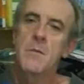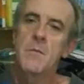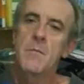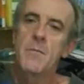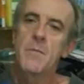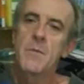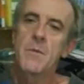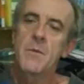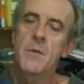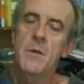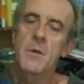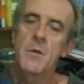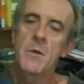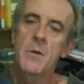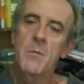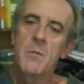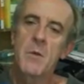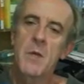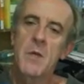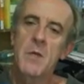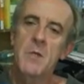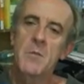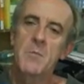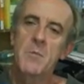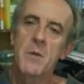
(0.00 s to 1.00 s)
So in my
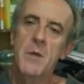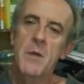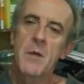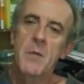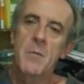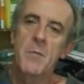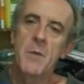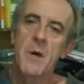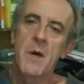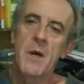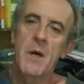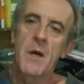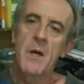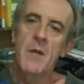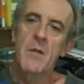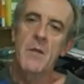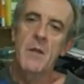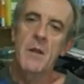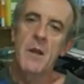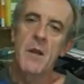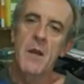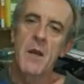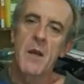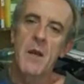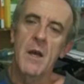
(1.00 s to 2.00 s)
spare pocket that
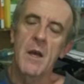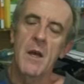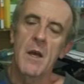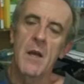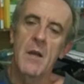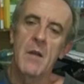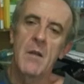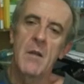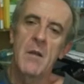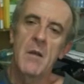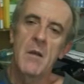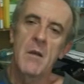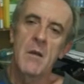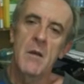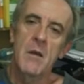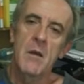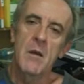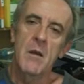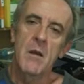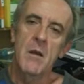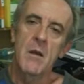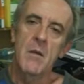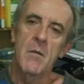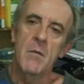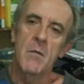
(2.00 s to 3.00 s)
I had, and
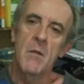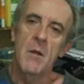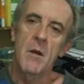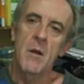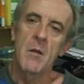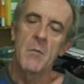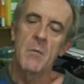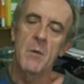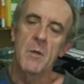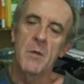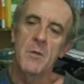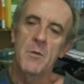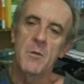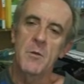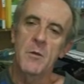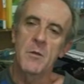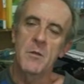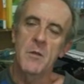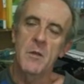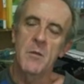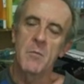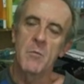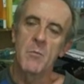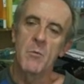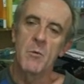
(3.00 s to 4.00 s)
a lot of my shorts
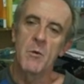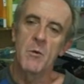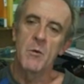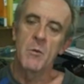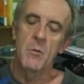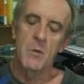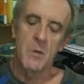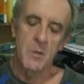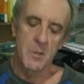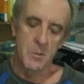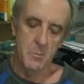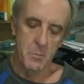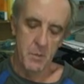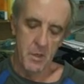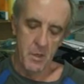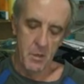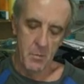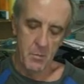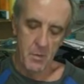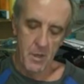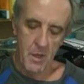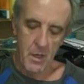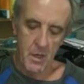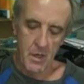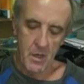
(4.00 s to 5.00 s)
have more than one spare
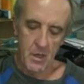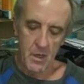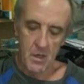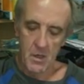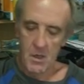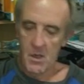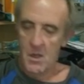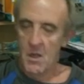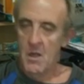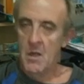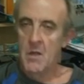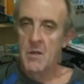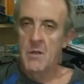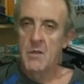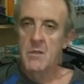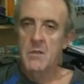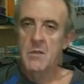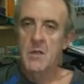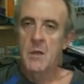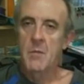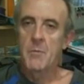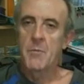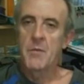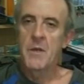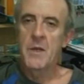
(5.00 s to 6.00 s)
pocket,
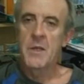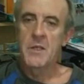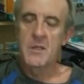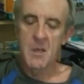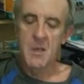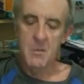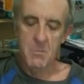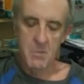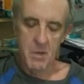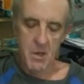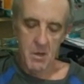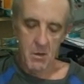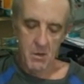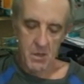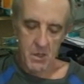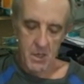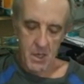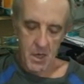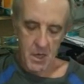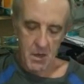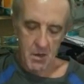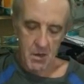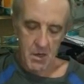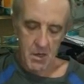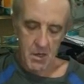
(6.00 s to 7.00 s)
some things I might
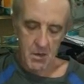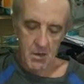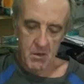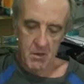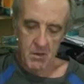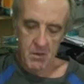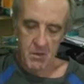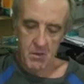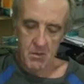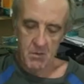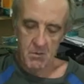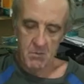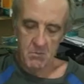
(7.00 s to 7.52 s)
carry are